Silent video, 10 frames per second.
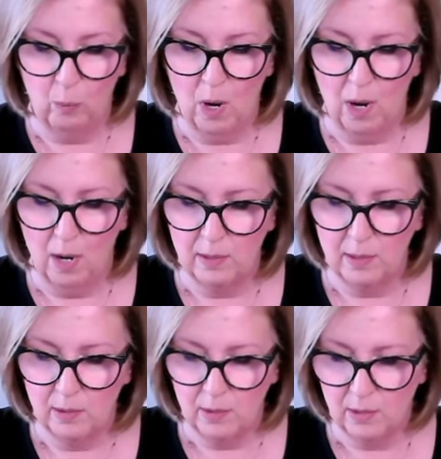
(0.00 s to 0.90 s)

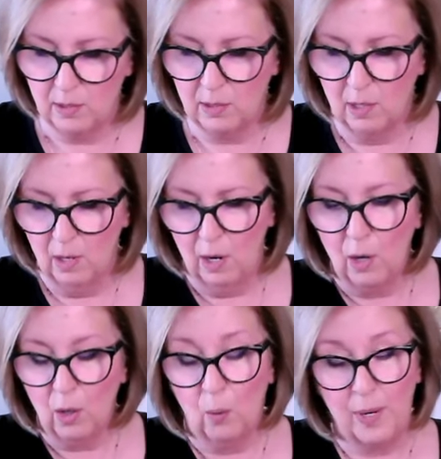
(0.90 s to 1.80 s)
Wands,
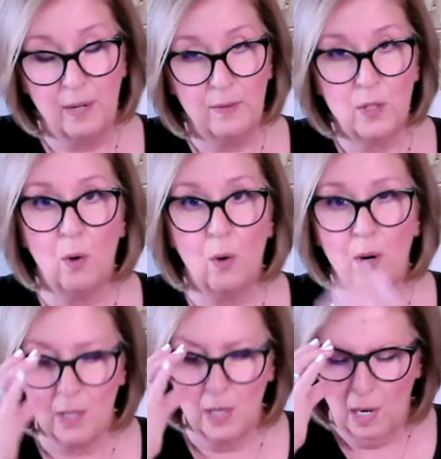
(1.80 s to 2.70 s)
Queen of
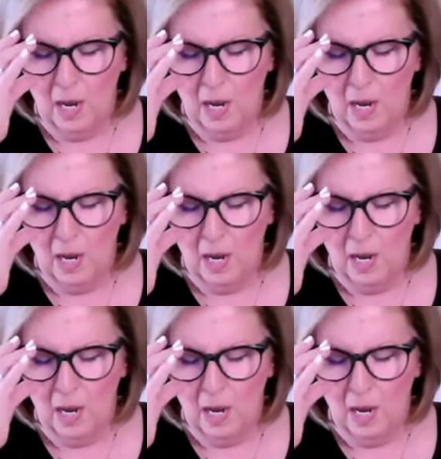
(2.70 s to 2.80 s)
Swords.